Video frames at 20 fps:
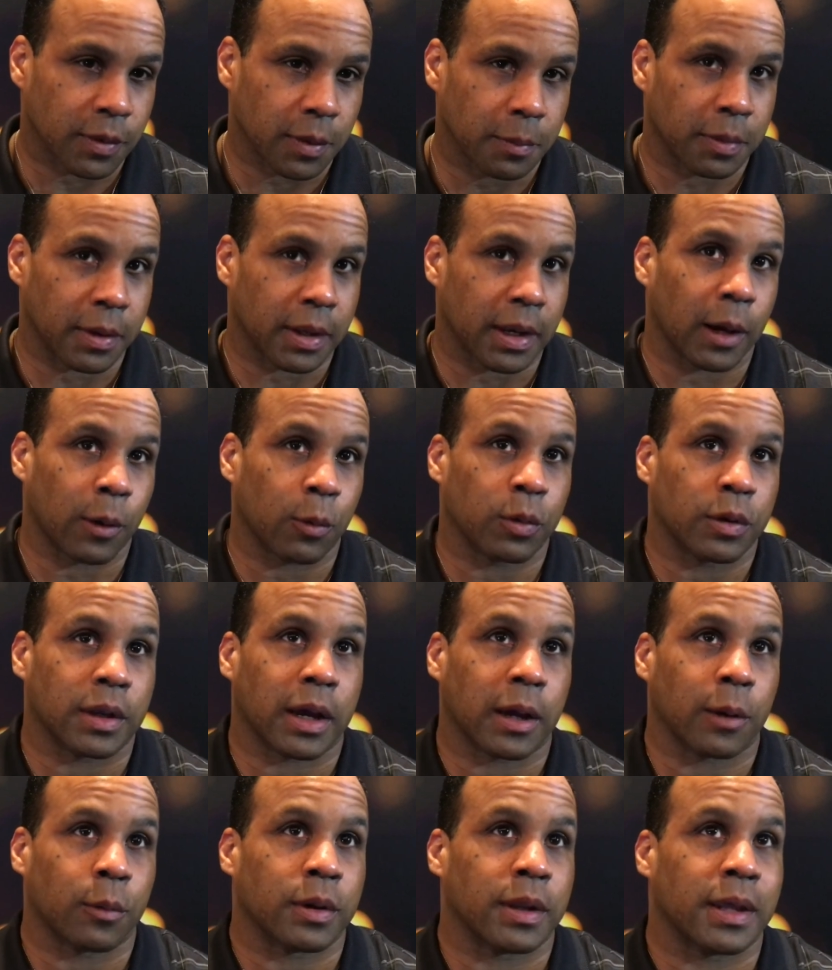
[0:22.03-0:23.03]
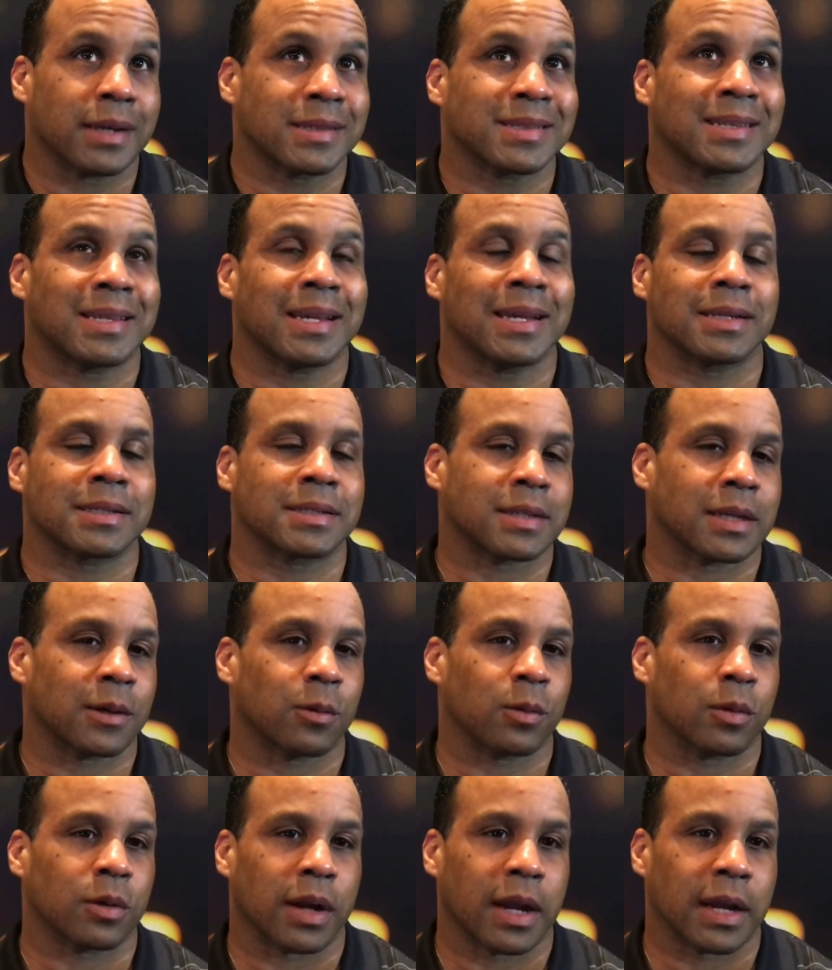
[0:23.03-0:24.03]
But I would I would hesitate to say
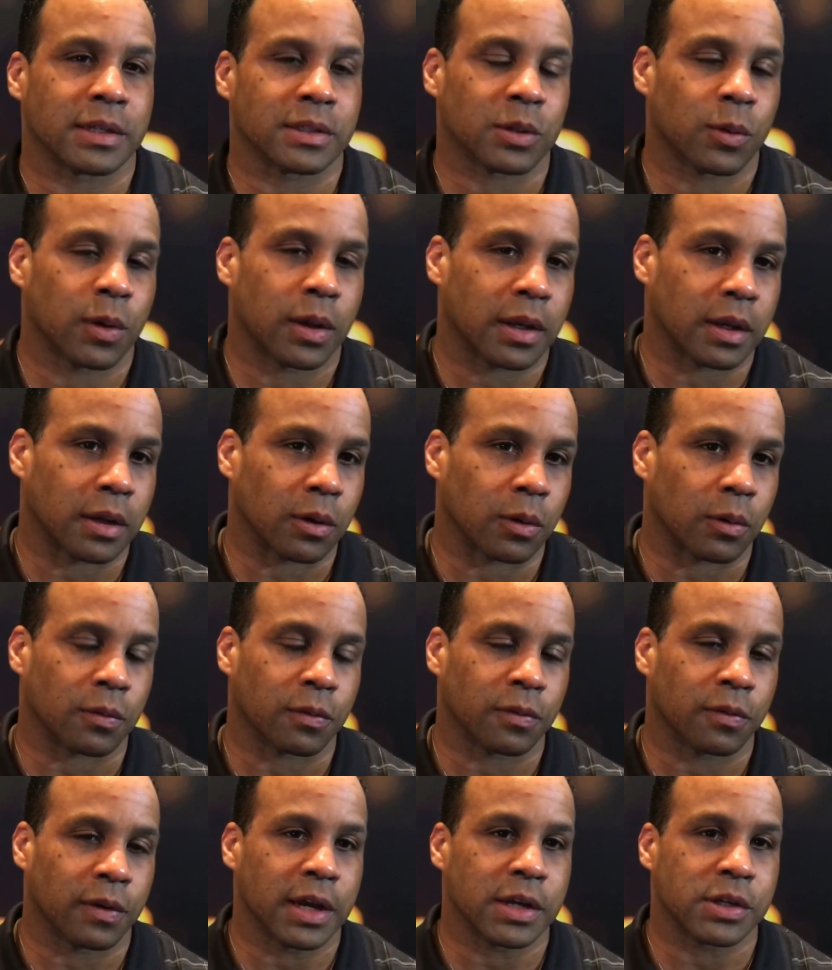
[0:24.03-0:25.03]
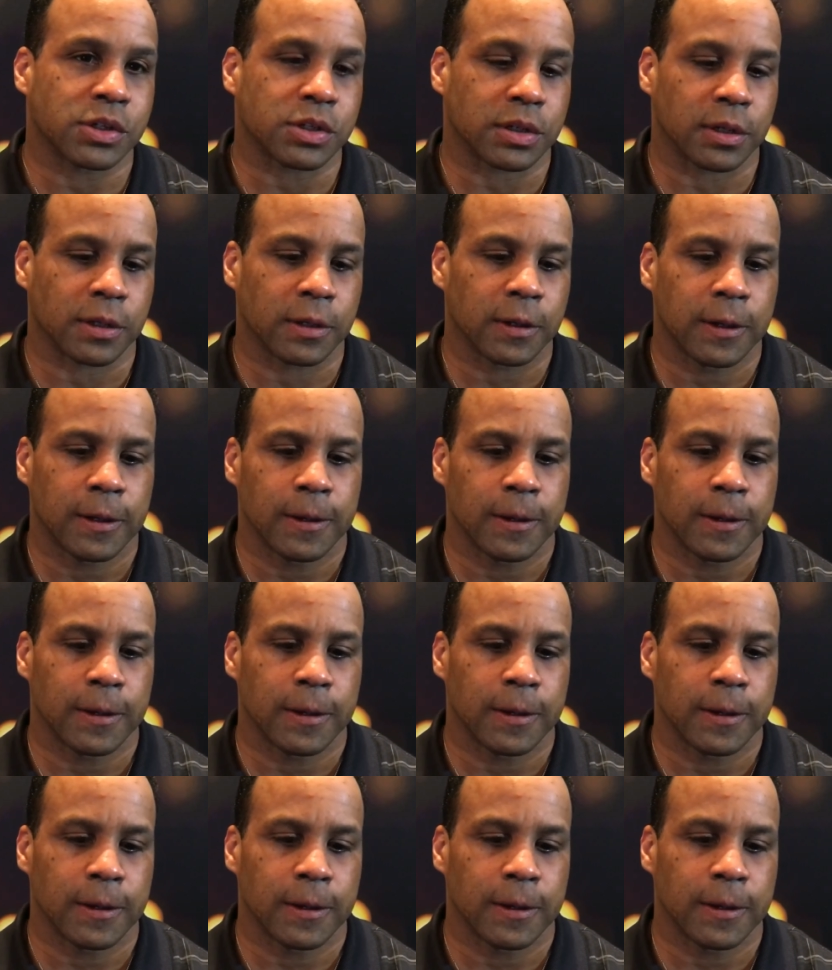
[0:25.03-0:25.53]
we're antiquated and old-fashioned.